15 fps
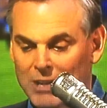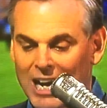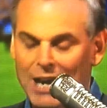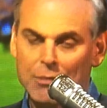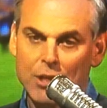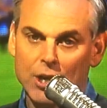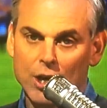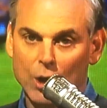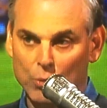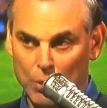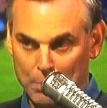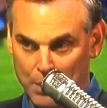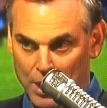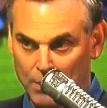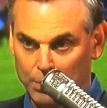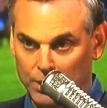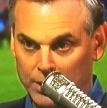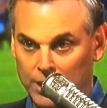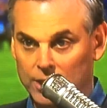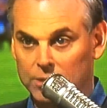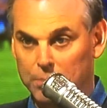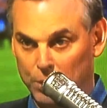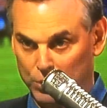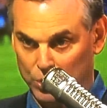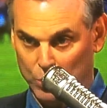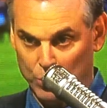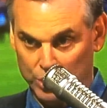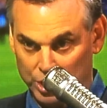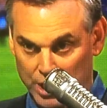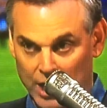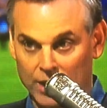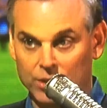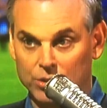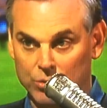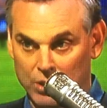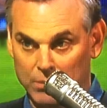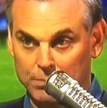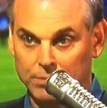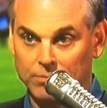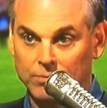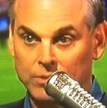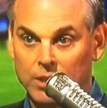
I think our republic is built to withstand Trump.